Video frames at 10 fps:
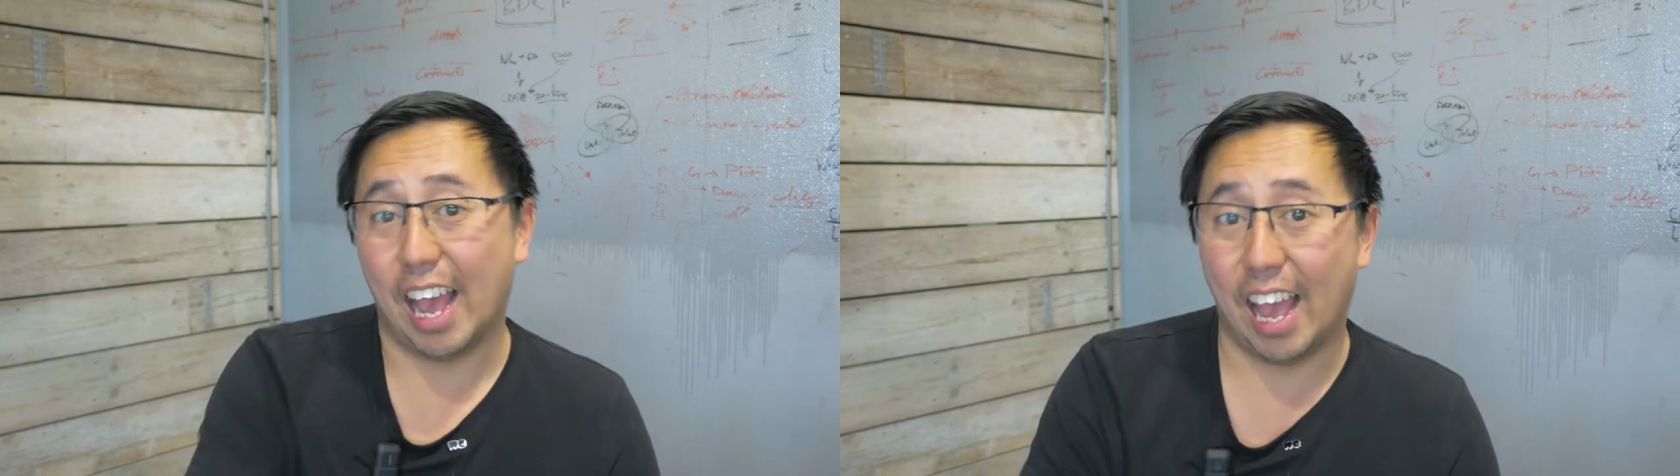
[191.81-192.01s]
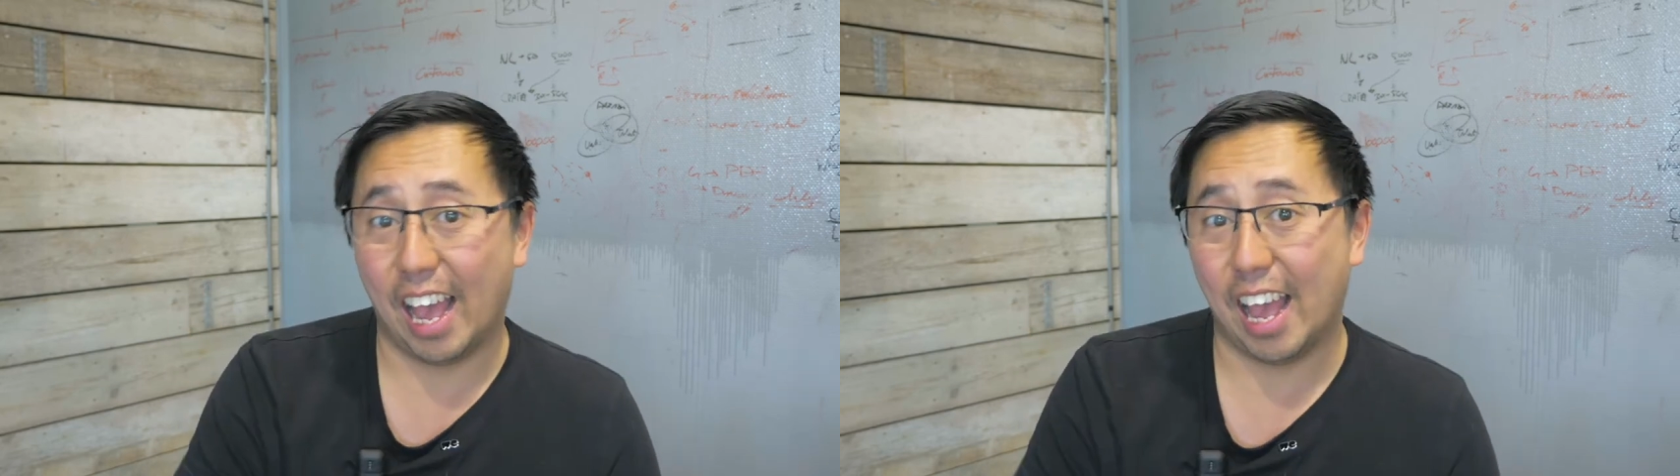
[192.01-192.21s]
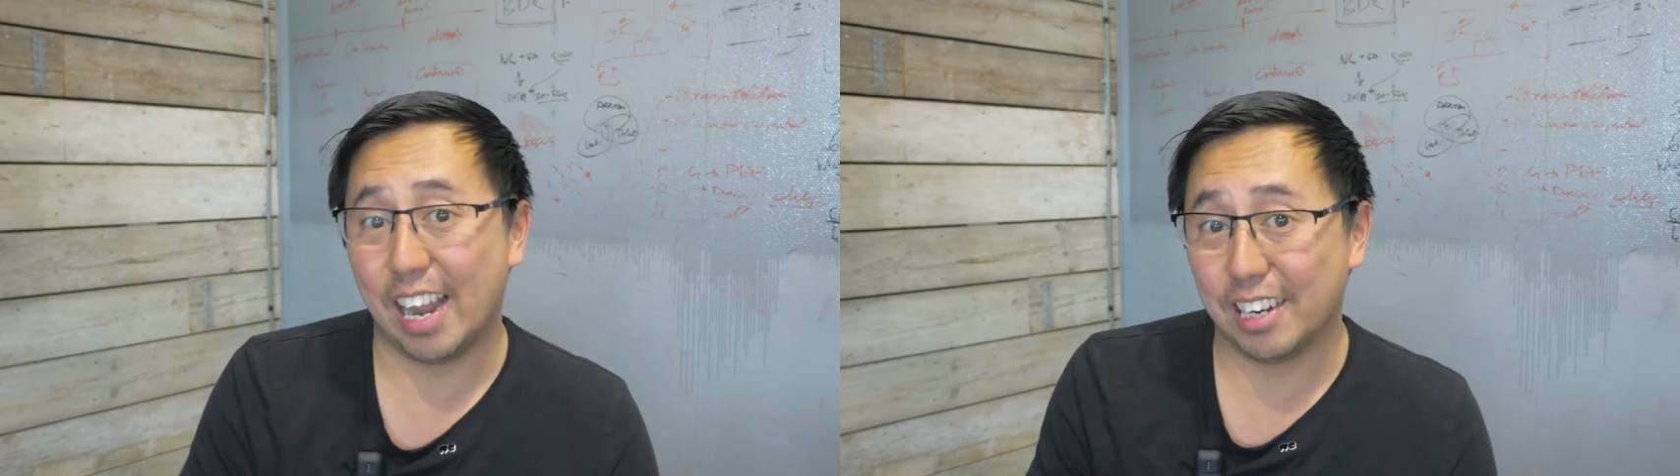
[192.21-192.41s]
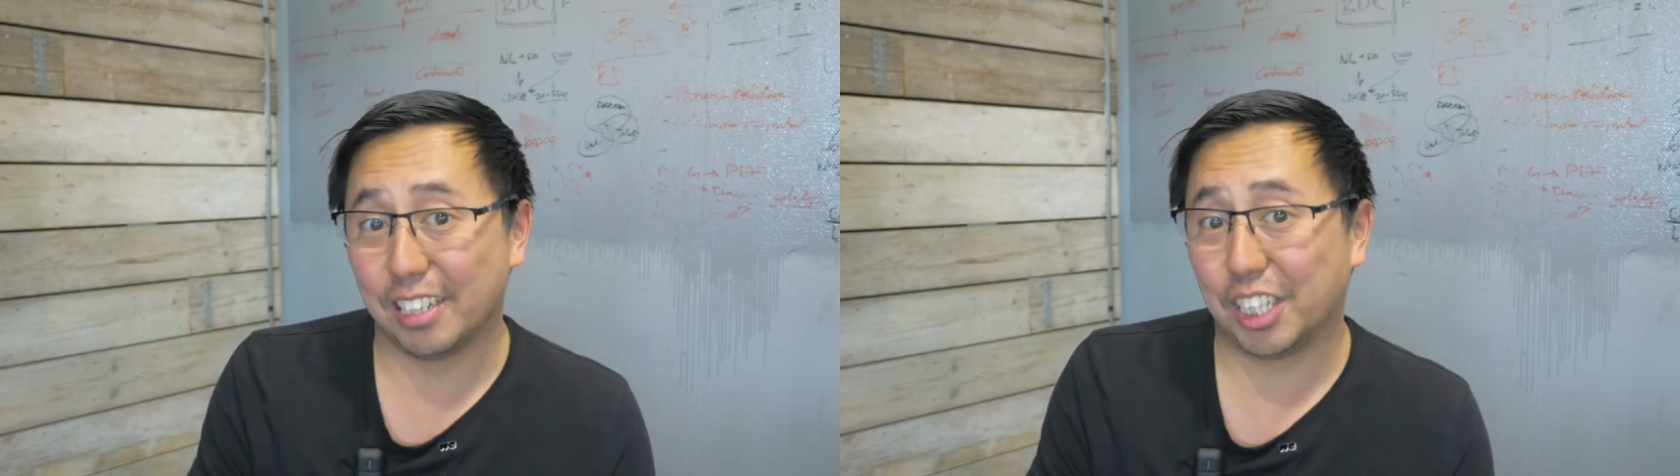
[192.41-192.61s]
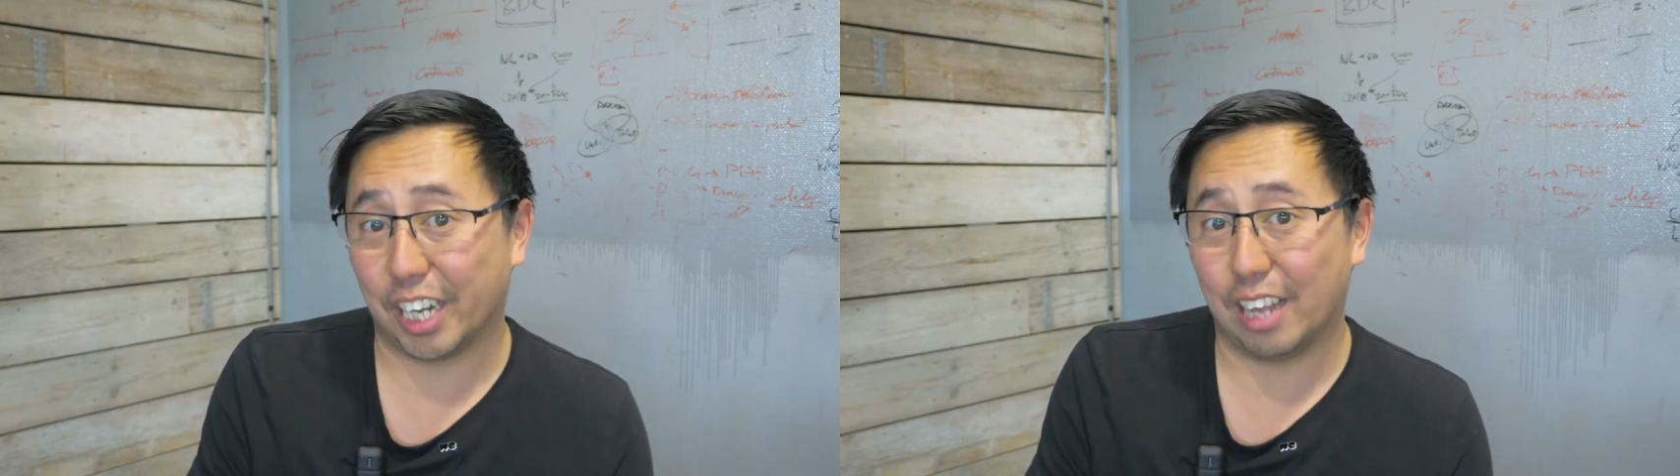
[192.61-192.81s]

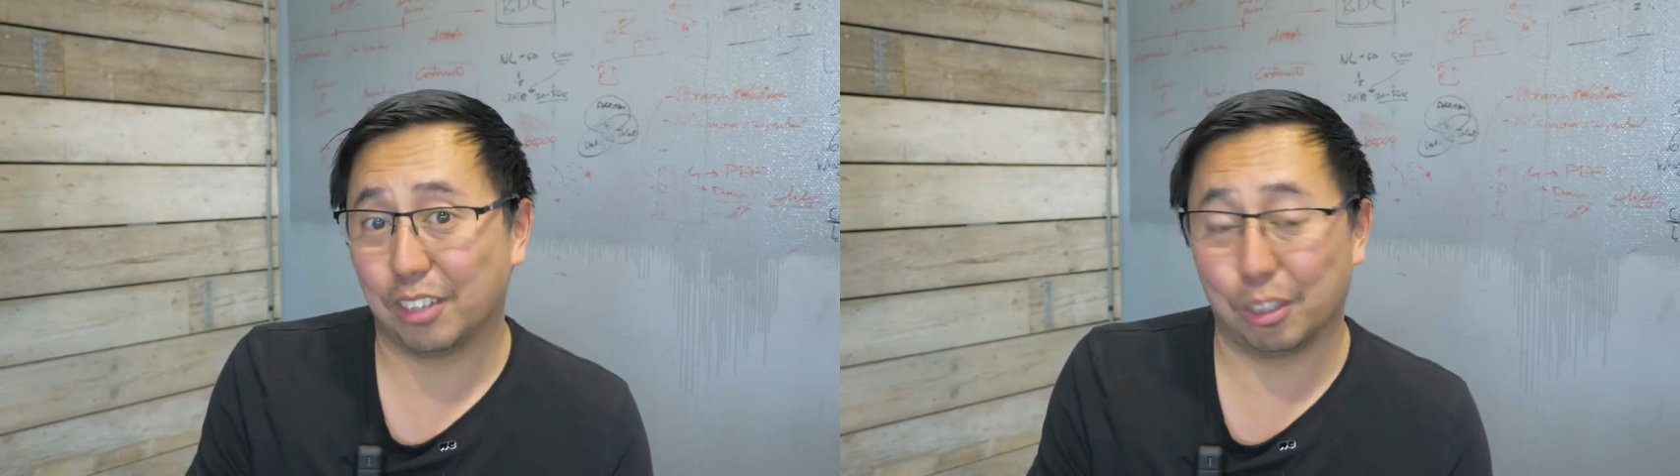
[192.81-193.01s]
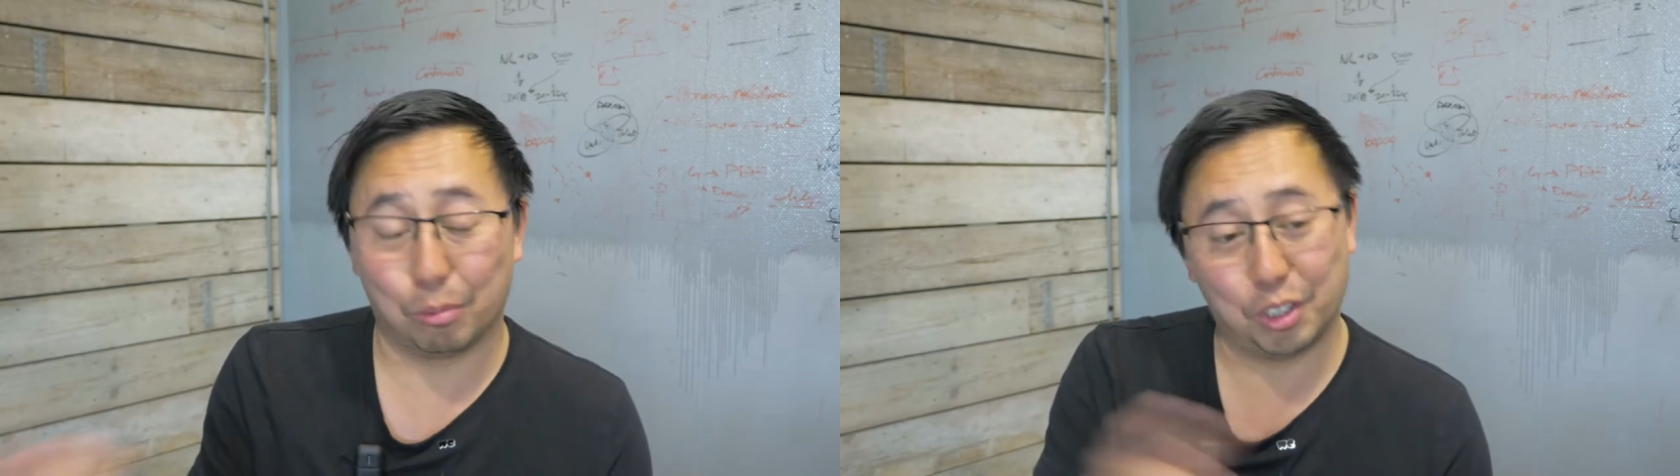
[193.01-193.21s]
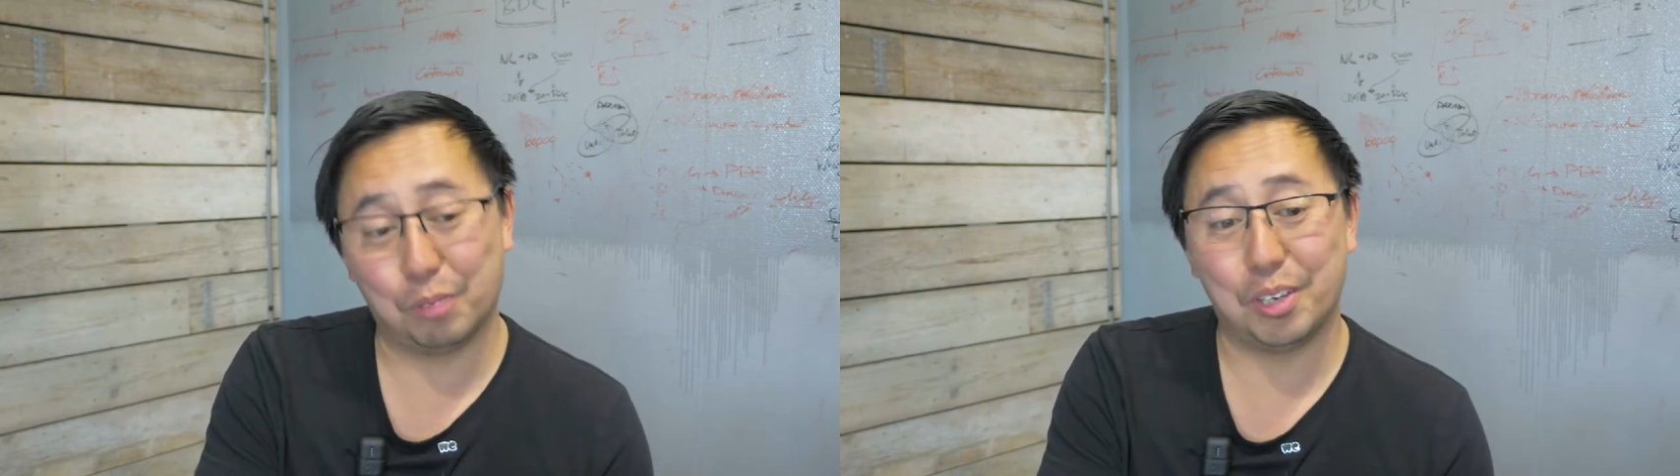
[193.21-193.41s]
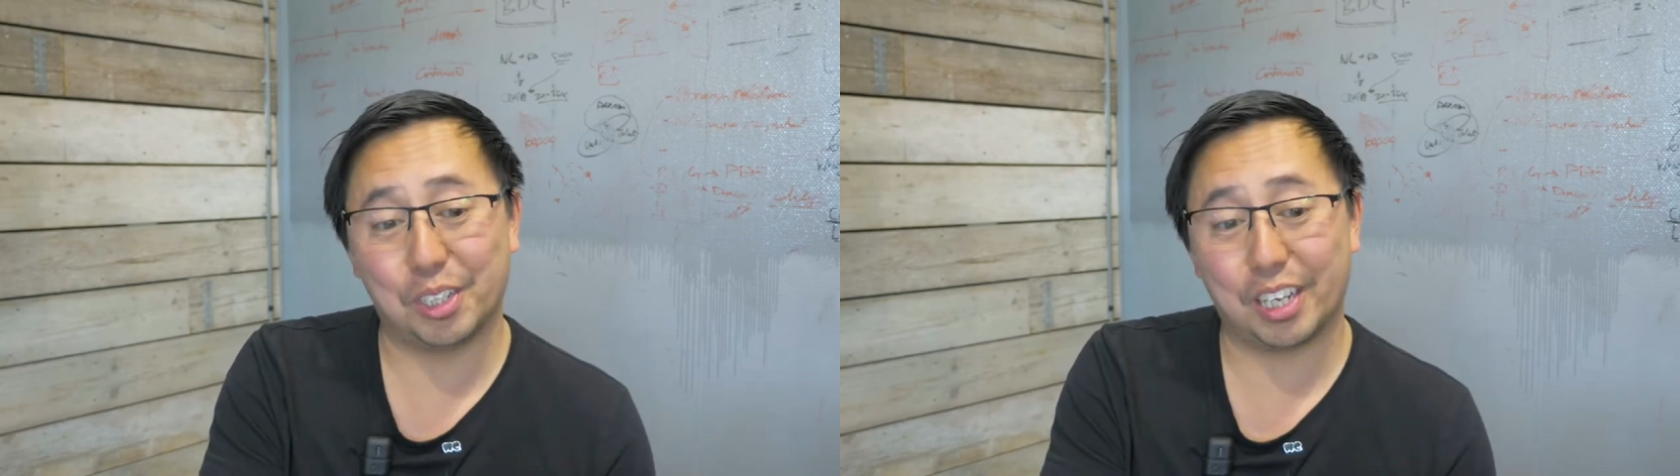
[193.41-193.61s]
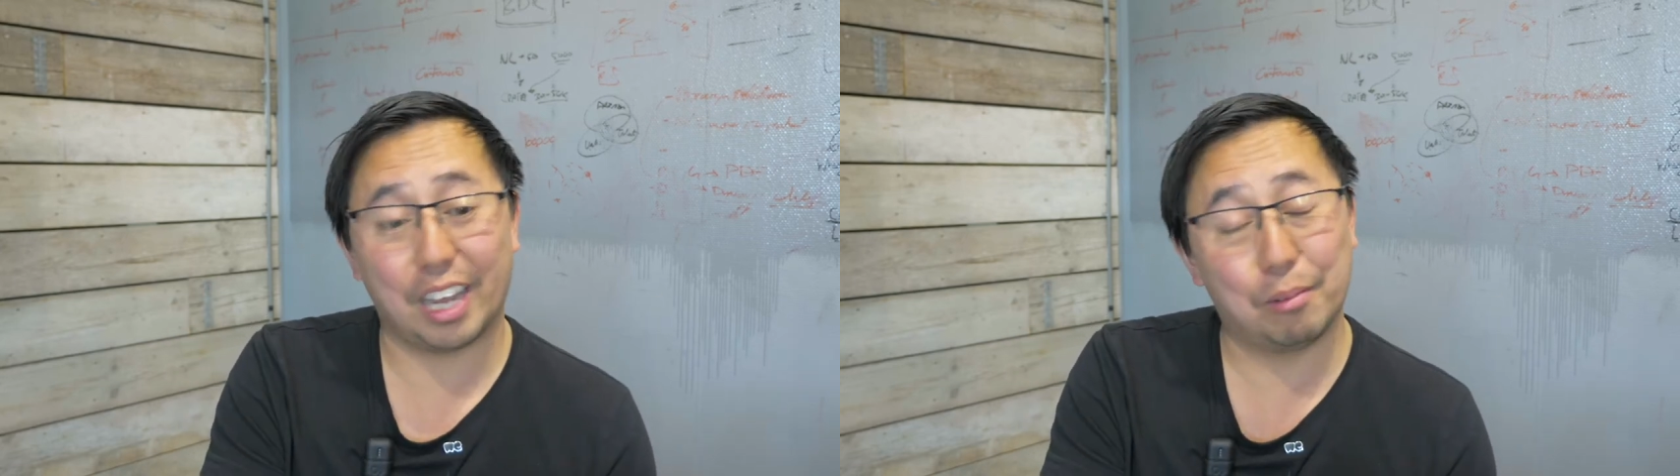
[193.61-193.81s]
and check out some good music